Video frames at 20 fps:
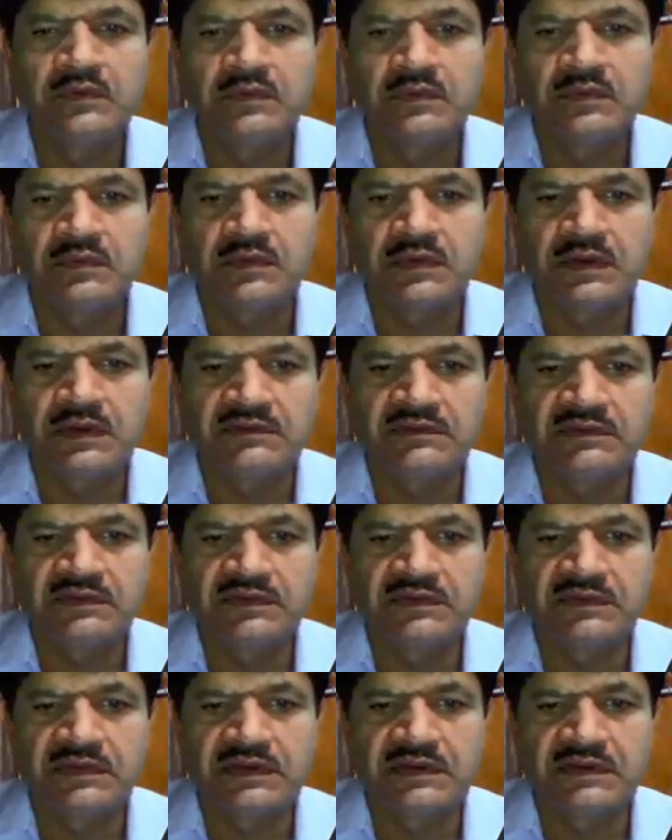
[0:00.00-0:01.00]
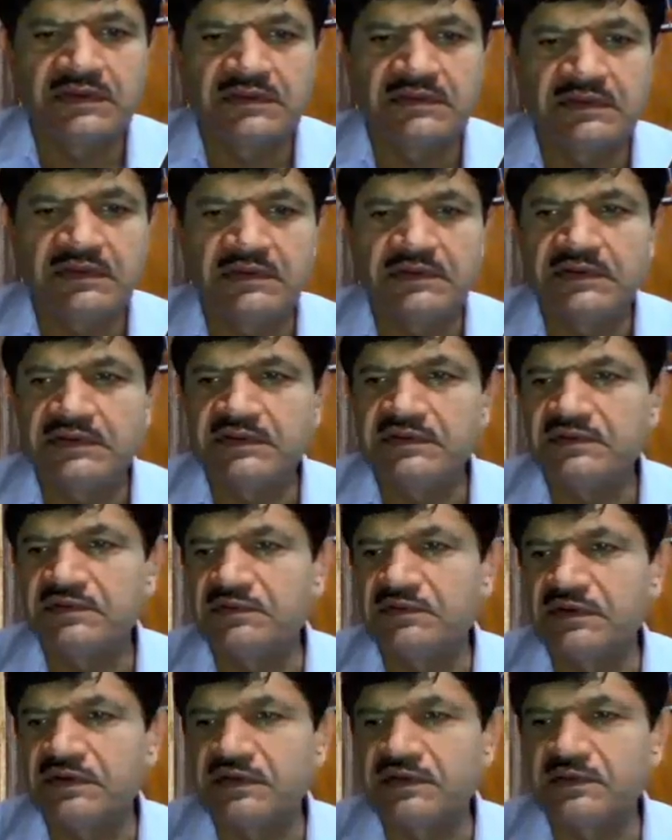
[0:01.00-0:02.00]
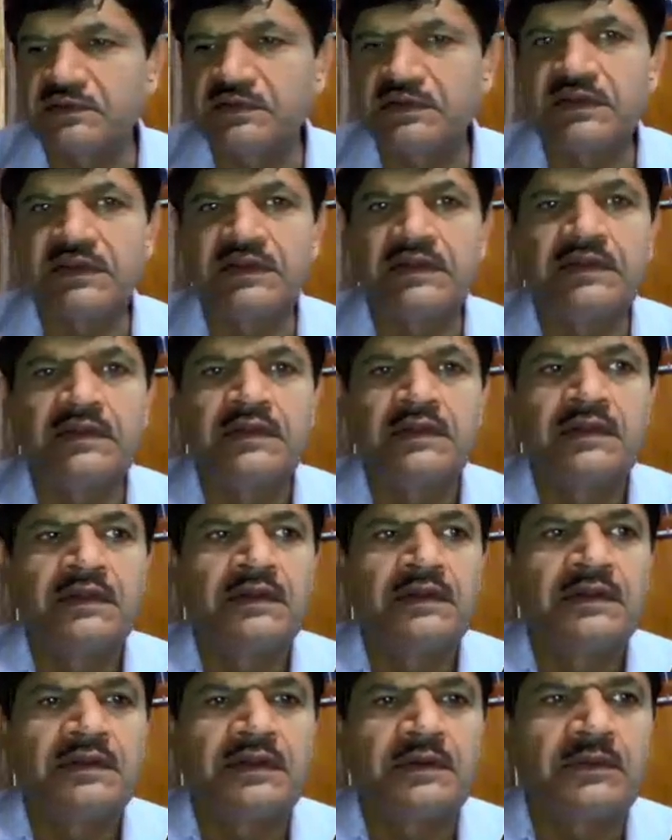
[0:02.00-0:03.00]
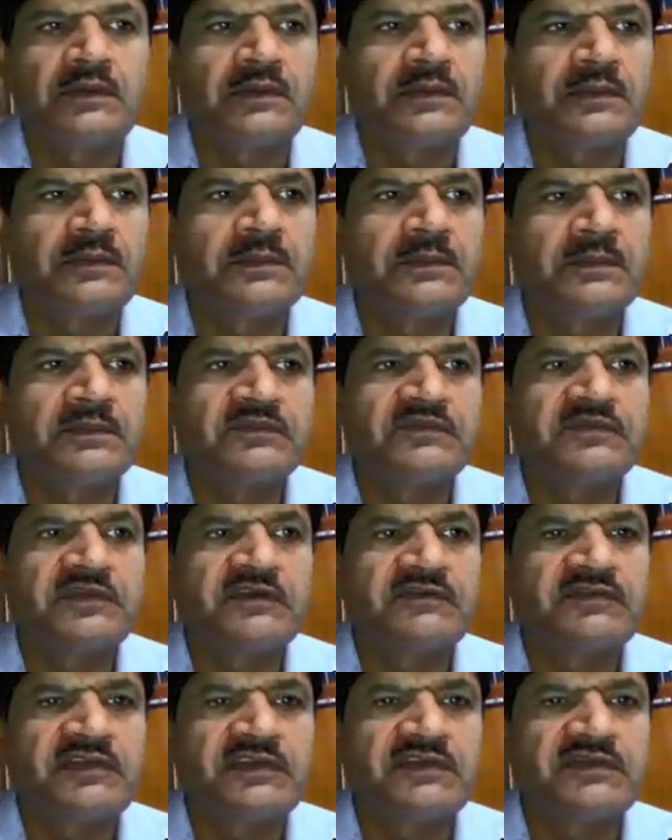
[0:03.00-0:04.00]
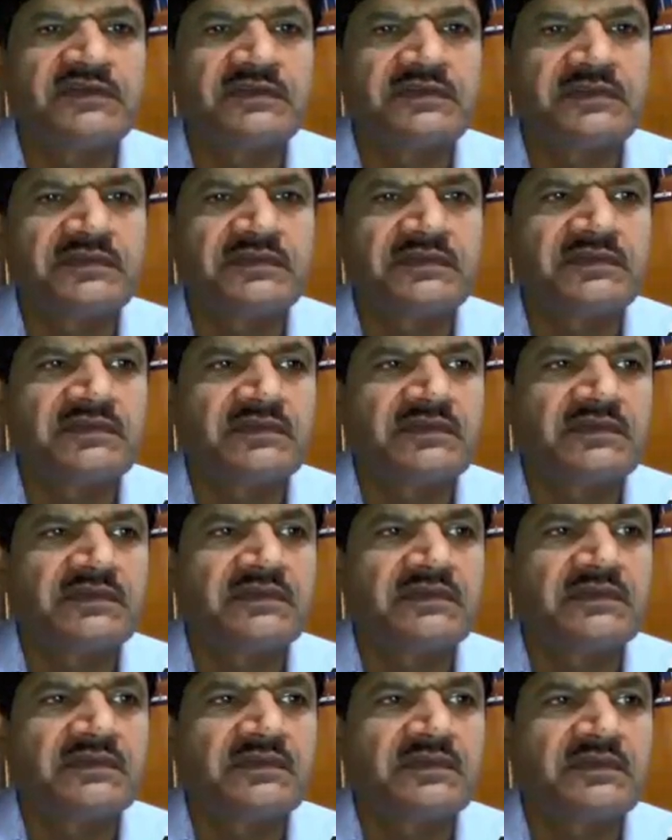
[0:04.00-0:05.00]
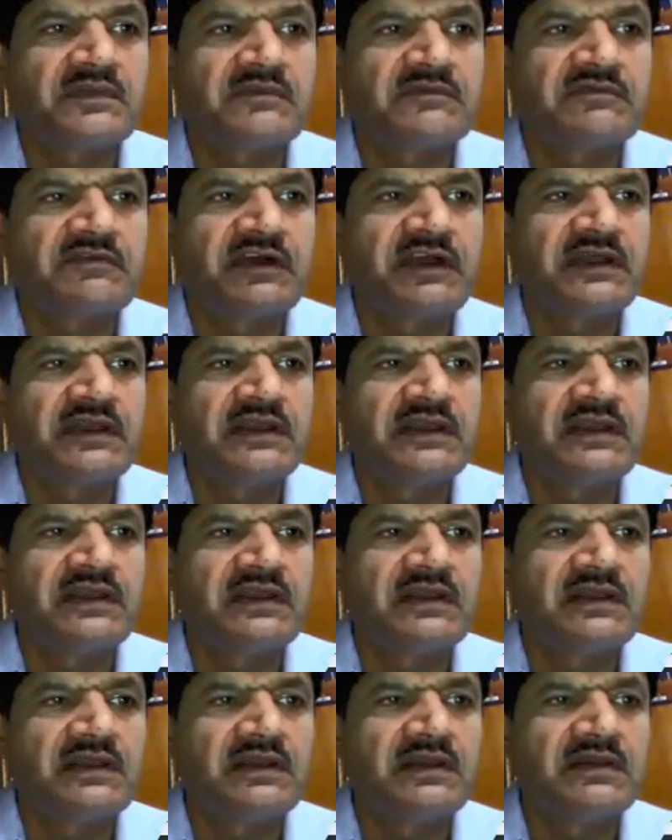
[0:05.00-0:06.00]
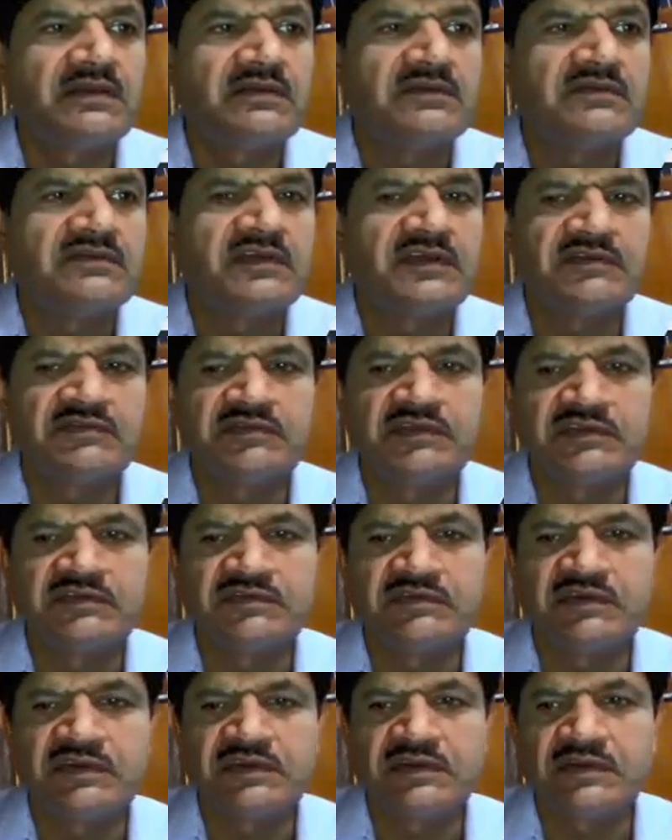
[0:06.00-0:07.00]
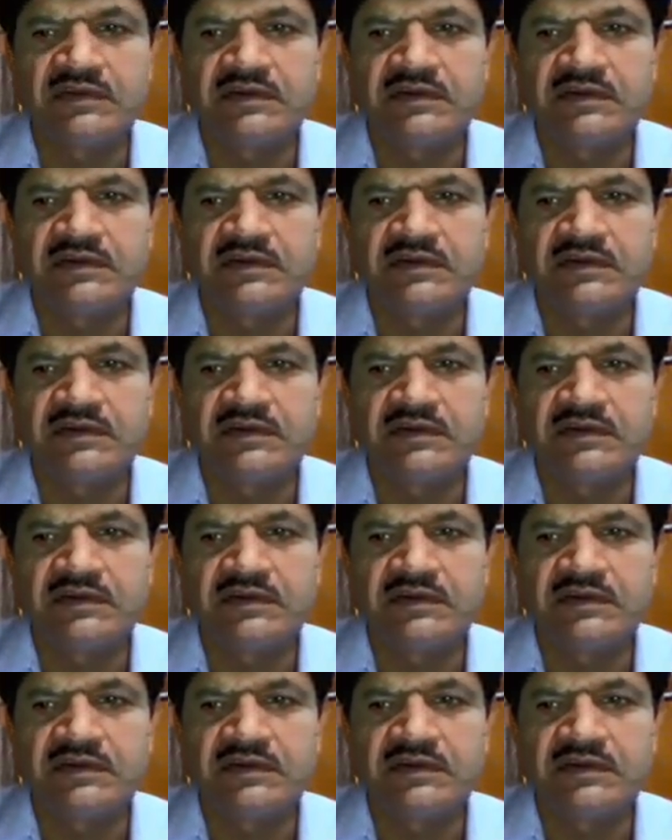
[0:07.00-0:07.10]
Okay, I've seen that. Now it is over. Okay, now save this file, save this one,